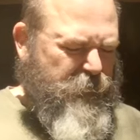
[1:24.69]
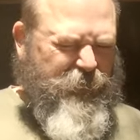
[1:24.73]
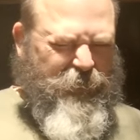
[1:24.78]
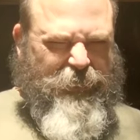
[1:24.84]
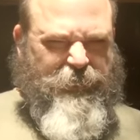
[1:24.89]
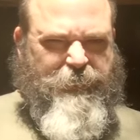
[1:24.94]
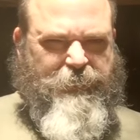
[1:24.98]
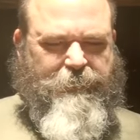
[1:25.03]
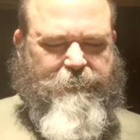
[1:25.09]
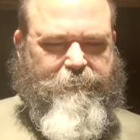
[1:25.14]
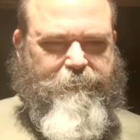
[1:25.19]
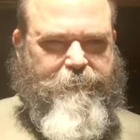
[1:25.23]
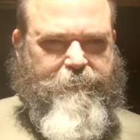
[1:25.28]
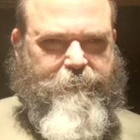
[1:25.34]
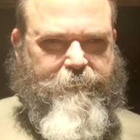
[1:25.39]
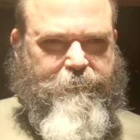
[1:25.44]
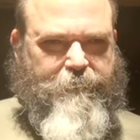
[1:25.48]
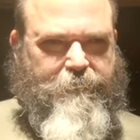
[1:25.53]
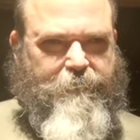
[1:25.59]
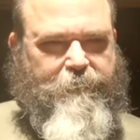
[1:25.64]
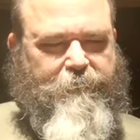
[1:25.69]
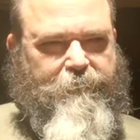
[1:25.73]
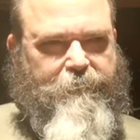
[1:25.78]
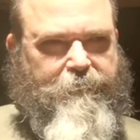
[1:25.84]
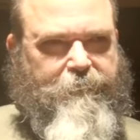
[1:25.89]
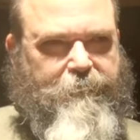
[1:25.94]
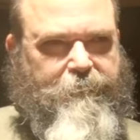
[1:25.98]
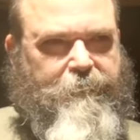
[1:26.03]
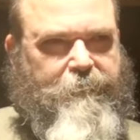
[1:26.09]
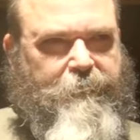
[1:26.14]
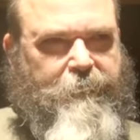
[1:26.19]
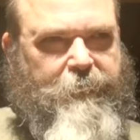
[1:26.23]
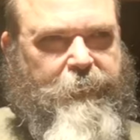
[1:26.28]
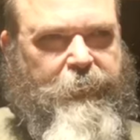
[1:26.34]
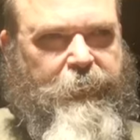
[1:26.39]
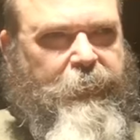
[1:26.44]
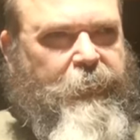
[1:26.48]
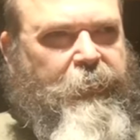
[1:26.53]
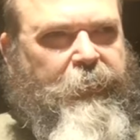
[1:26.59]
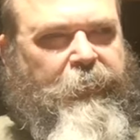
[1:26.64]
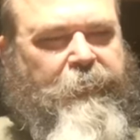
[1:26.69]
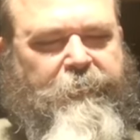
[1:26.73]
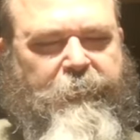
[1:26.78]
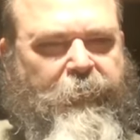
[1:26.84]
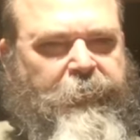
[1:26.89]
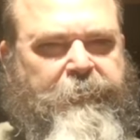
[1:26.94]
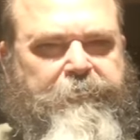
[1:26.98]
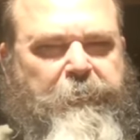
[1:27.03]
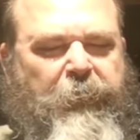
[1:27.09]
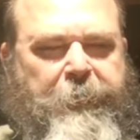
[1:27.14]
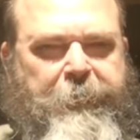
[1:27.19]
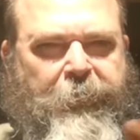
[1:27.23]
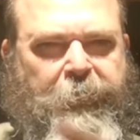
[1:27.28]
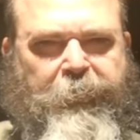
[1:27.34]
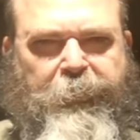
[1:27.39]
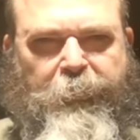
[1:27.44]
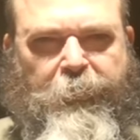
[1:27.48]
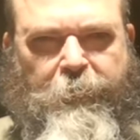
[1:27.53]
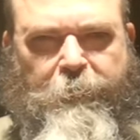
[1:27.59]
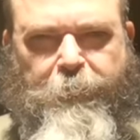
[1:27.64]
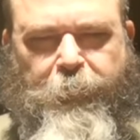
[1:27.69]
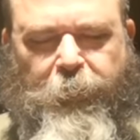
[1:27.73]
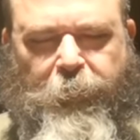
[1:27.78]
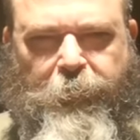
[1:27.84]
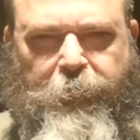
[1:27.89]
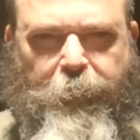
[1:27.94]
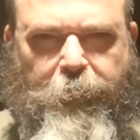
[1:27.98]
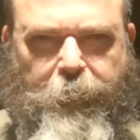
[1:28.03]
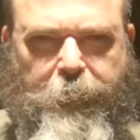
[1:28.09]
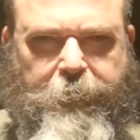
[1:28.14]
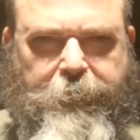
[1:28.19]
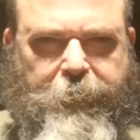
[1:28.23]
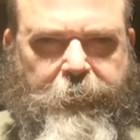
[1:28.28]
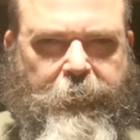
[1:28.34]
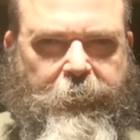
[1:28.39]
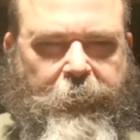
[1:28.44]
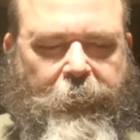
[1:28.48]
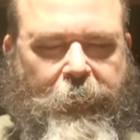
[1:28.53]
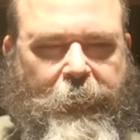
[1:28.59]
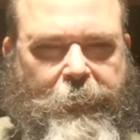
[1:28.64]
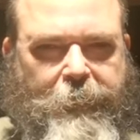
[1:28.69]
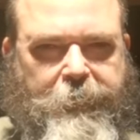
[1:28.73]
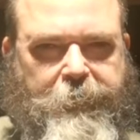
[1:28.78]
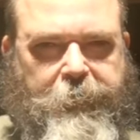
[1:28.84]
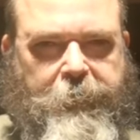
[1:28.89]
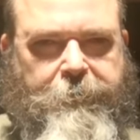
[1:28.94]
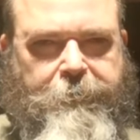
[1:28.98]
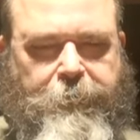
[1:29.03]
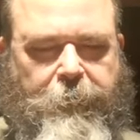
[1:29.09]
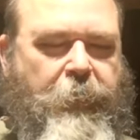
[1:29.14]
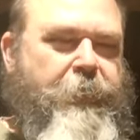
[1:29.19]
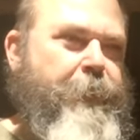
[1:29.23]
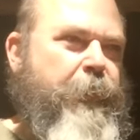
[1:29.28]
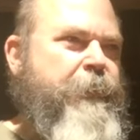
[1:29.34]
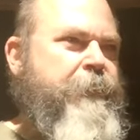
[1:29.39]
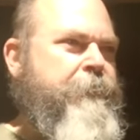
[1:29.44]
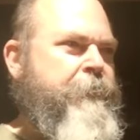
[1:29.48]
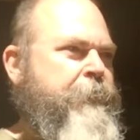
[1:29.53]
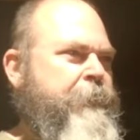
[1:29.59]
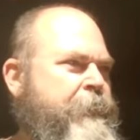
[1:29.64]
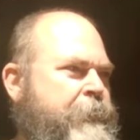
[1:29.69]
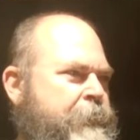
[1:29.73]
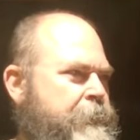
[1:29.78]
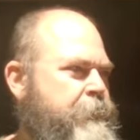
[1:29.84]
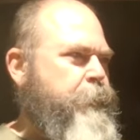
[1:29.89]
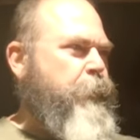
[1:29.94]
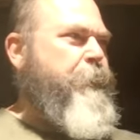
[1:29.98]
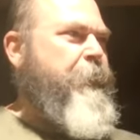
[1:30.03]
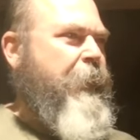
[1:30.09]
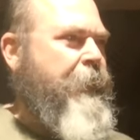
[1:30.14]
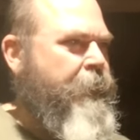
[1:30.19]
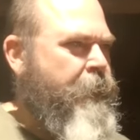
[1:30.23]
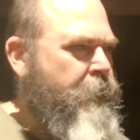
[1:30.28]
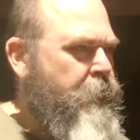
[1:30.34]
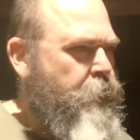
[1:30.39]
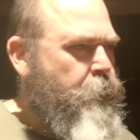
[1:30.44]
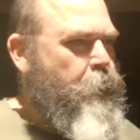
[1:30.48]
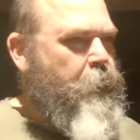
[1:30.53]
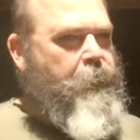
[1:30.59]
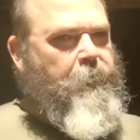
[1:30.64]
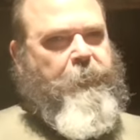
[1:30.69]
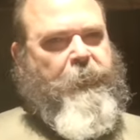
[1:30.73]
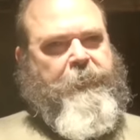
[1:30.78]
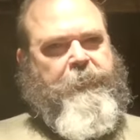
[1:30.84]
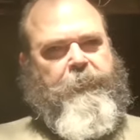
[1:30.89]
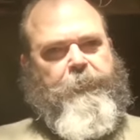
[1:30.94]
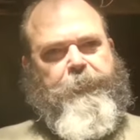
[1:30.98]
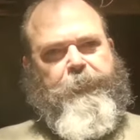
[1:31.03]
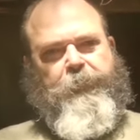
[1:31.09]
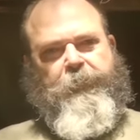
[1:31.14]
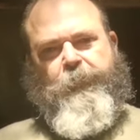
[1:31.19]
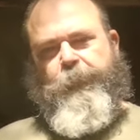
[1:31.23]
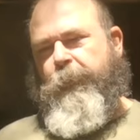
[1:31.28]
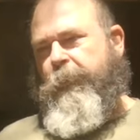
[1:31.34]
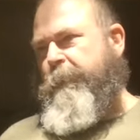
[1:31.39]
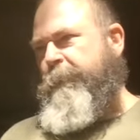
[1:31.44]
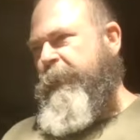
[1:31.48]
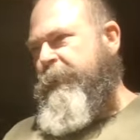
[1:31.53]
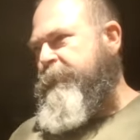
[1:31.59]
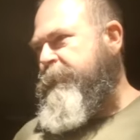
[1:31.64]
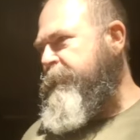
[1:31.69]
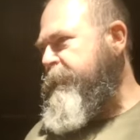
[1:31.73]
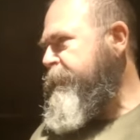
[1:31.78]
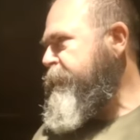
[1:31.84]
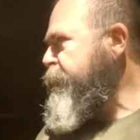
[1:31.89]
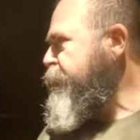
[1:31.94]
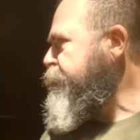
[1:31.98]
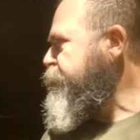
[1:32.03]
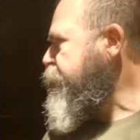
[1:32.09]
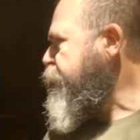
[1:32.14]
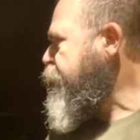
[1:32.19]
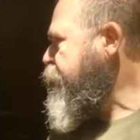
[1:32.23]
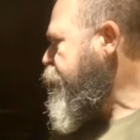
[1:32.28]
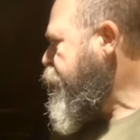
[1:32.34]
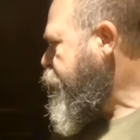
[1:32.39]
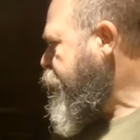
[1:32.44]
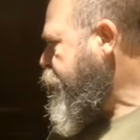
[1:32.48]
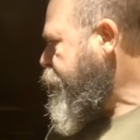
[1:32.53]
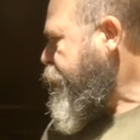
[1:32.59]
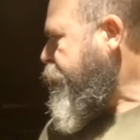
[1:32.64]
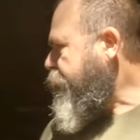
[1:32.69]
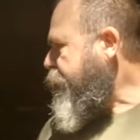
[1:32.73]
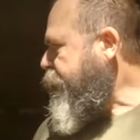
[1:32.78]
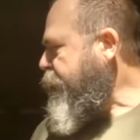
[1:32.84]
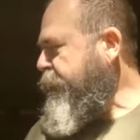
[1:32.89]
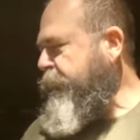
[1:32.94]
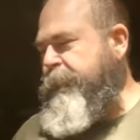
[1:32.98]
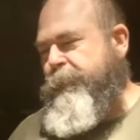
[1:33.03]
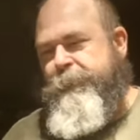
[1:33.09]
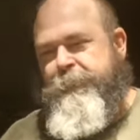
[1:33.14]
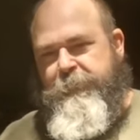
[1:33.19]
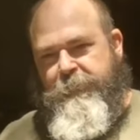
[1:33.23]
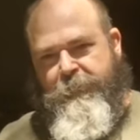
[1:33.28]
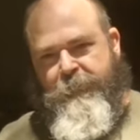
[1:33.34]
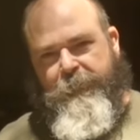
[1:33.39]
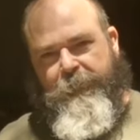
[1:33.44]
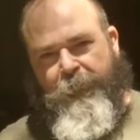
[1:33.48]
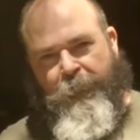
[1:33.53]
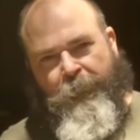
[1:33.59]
Now that's, I don't know, I maybe I should have pre-thought of an analogy. Anyway, so we're back. Welcome back to the bush. Welcome back to the shelter. How good does it